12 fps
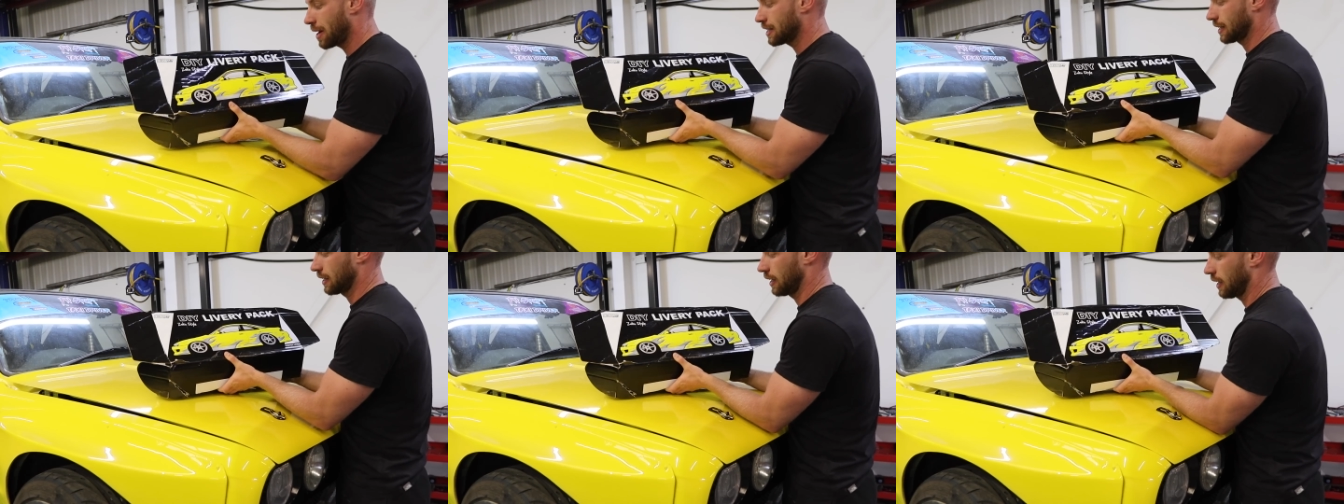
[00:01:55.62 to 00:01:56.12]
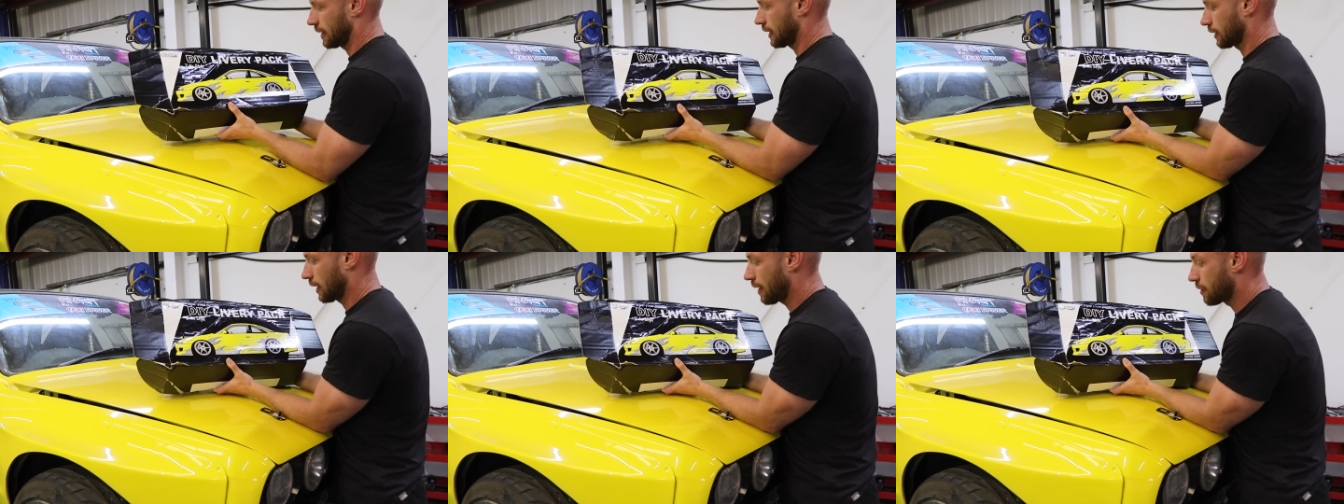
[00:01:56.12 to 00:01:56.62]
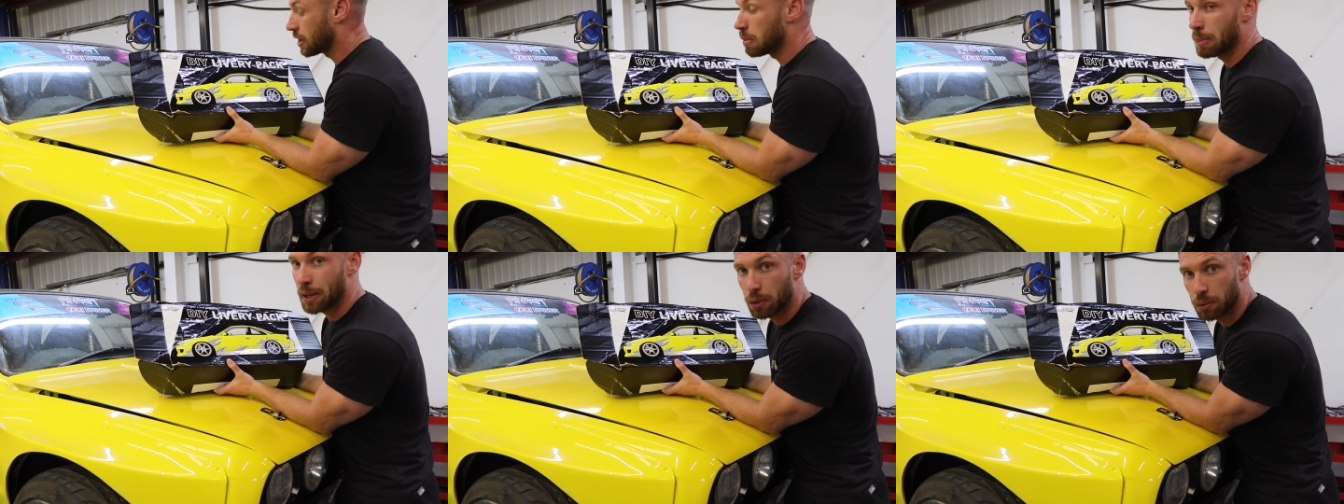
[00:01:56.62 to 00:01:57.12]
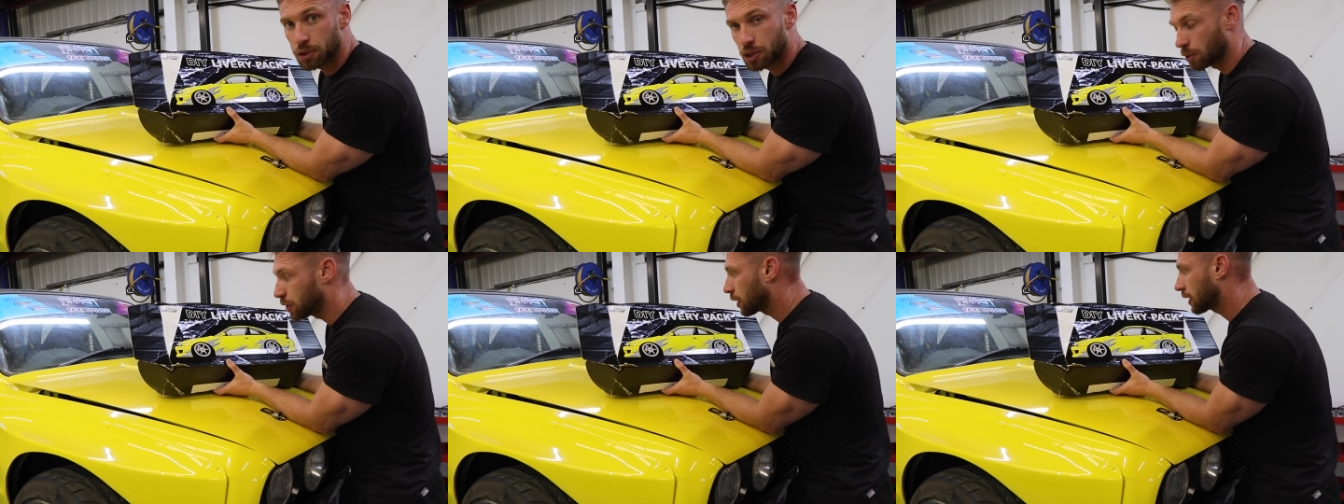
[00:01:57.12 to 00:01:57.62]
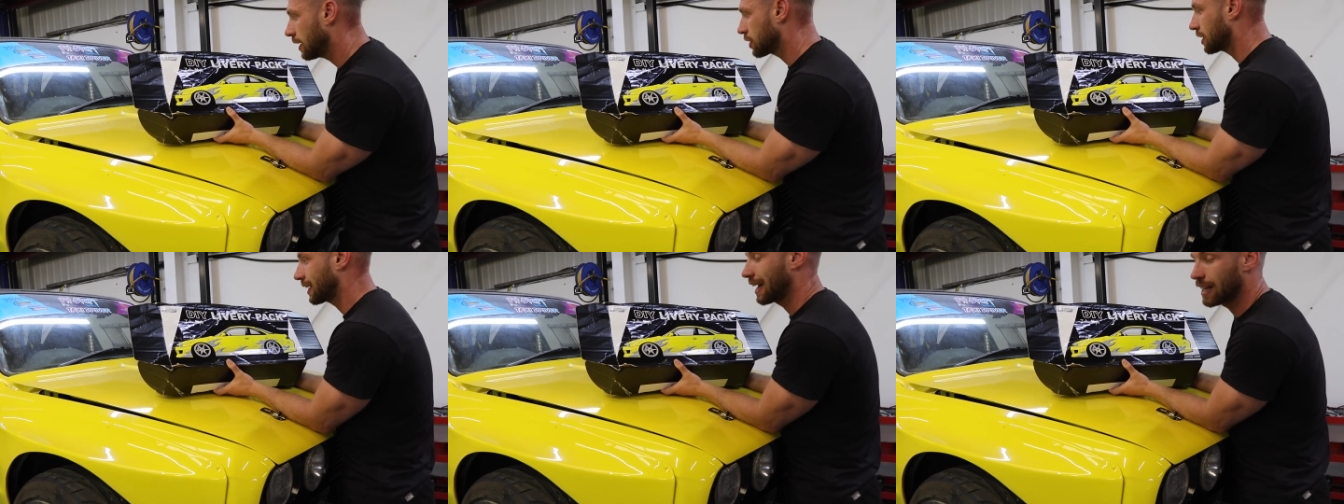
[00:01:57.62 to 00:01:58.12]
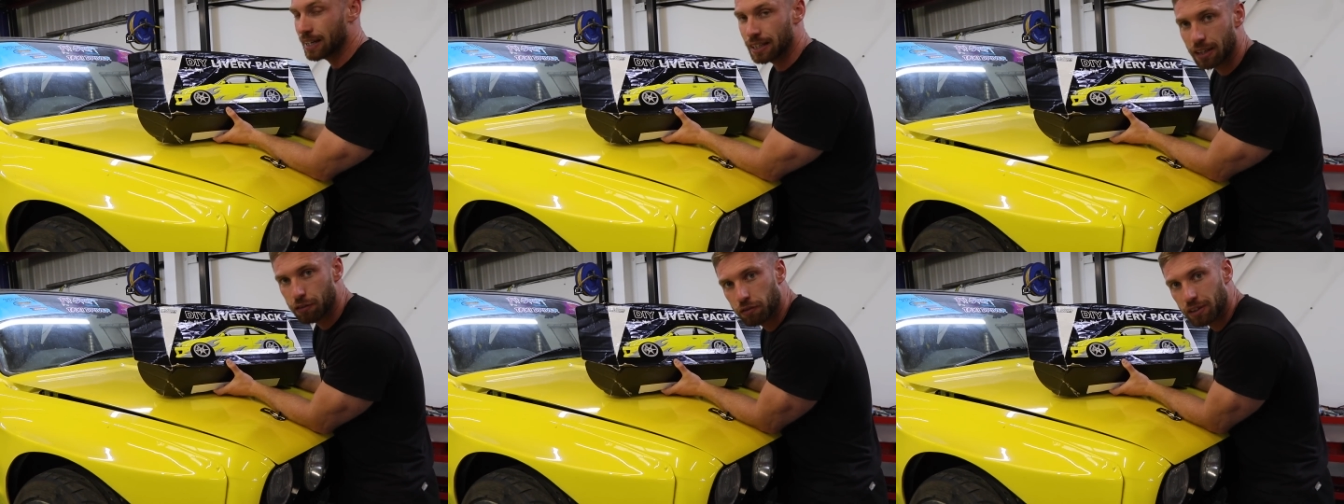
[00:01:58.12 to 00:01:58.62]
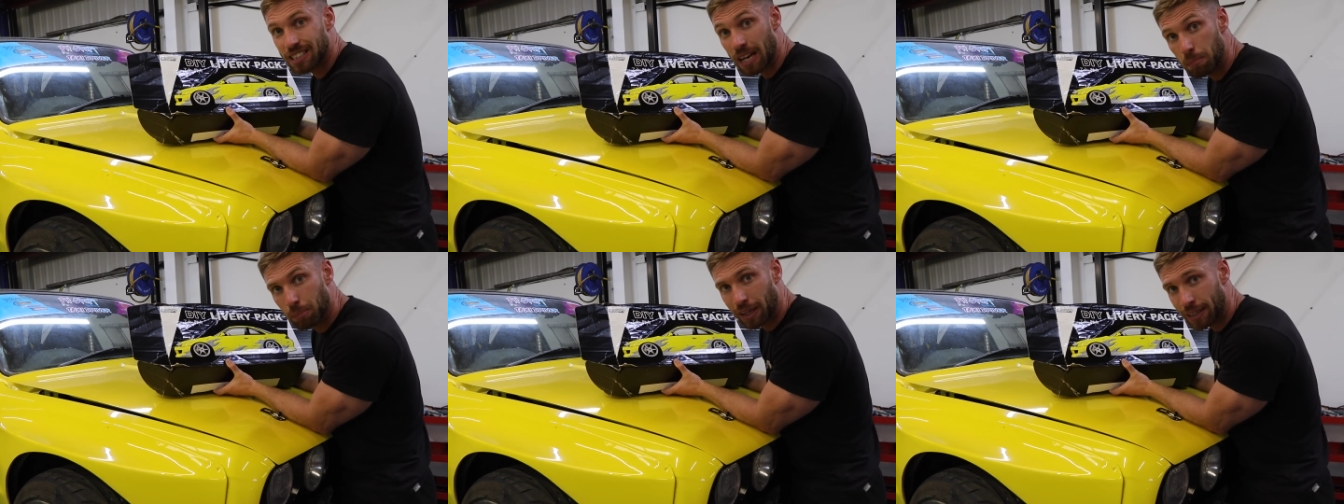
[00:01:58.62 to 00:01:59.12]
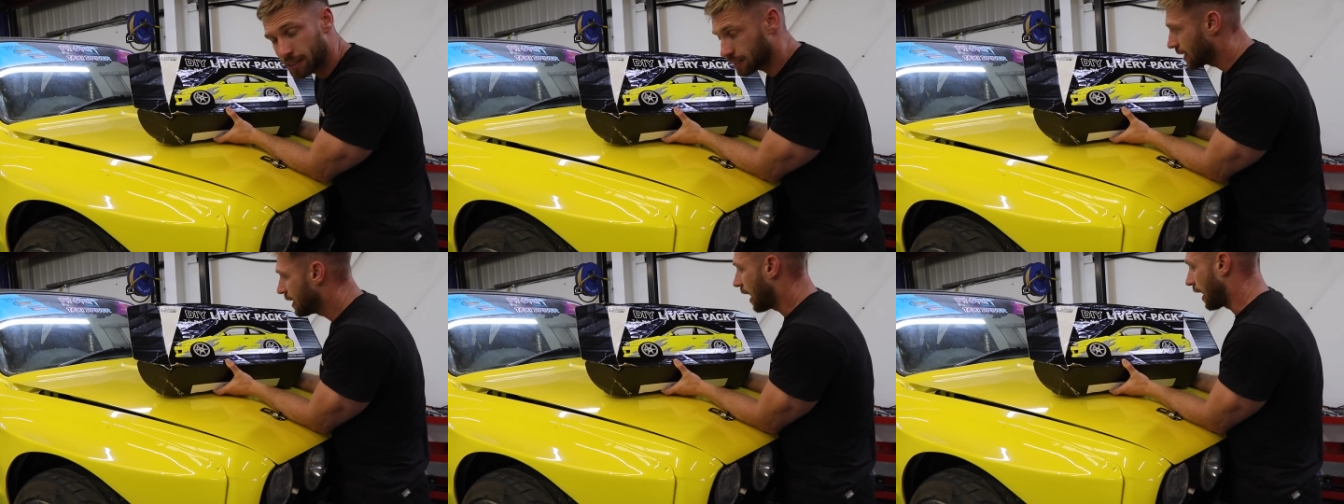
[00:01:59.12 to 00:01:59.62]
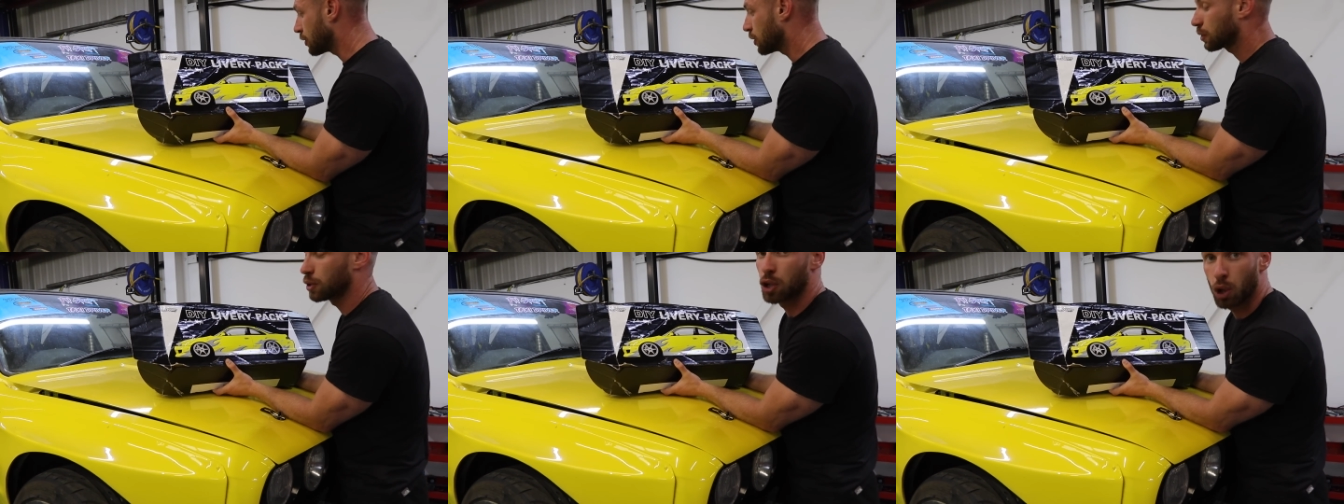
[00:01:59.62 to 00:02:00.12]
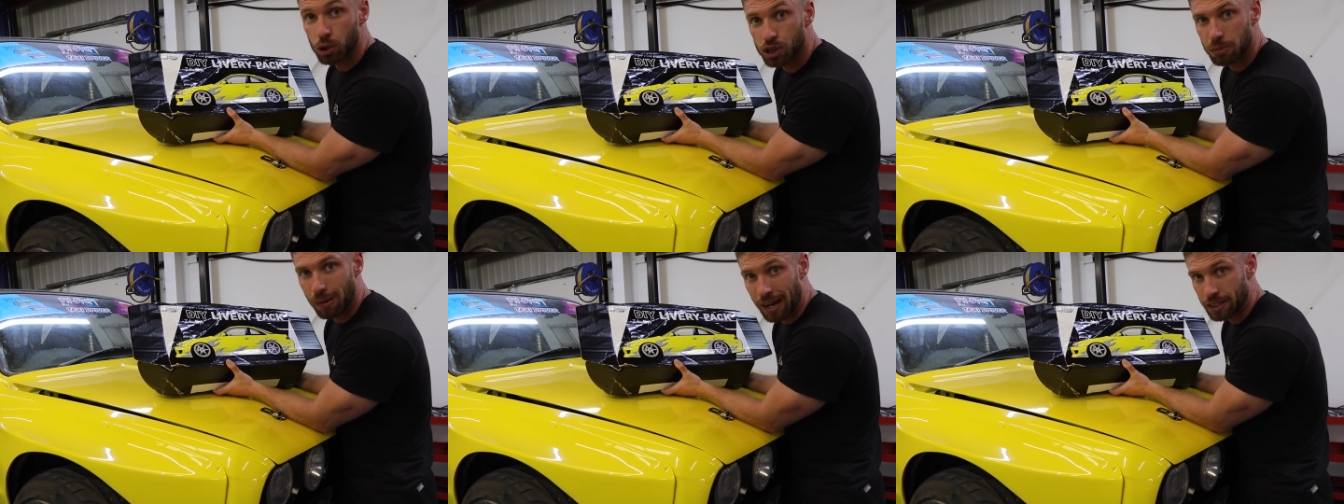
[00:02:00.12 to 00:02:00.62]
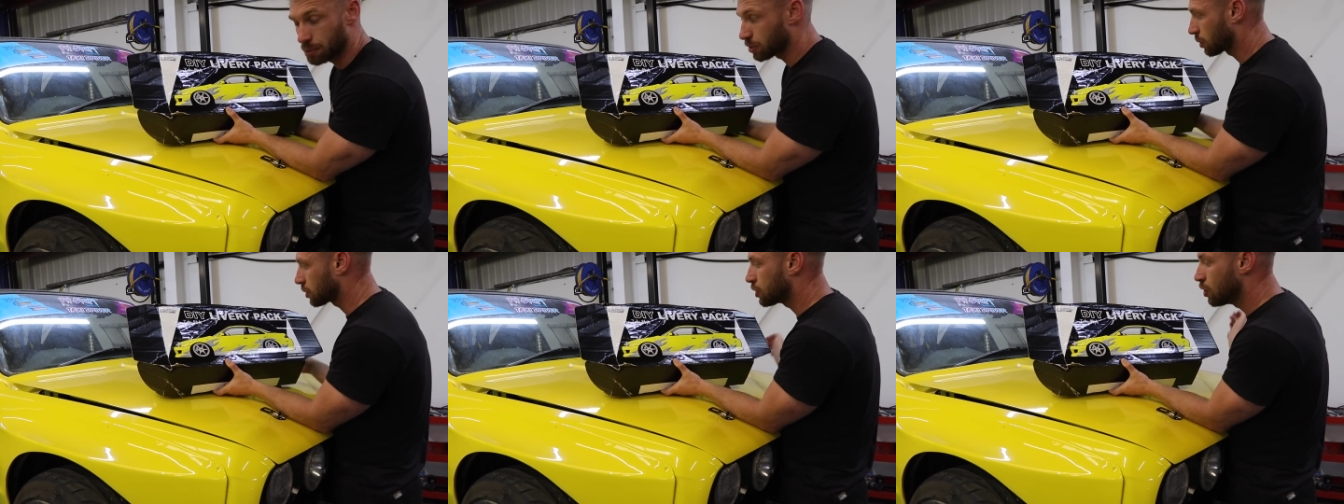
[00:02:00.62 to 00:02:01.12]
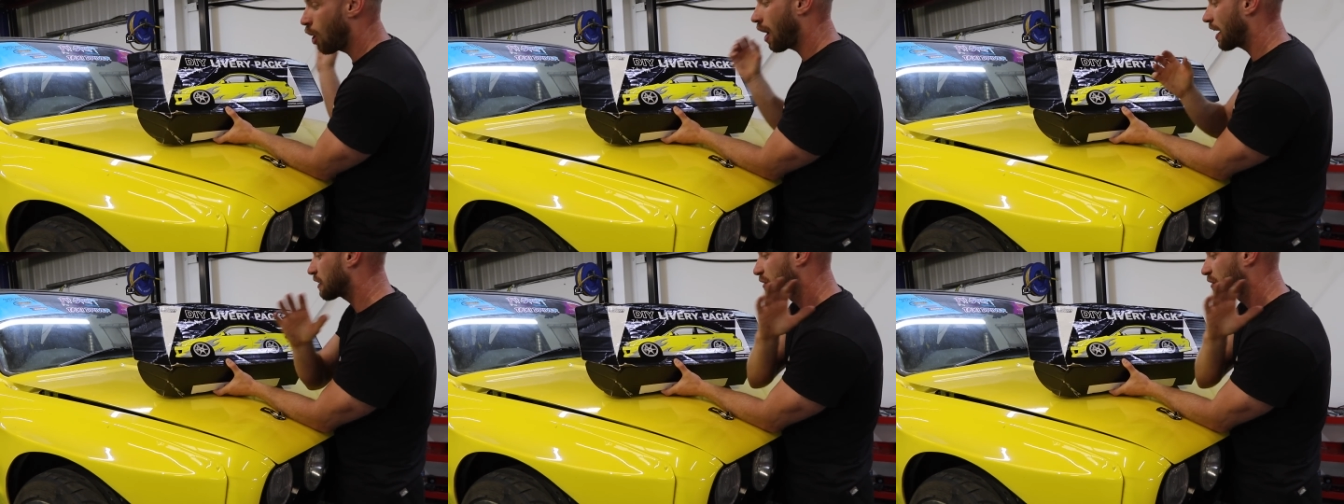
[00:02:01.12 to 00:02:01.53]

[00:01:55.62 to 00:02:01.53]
basically like, they're in the middle. So you can actually get like livery templates and you can customize them. So it's not a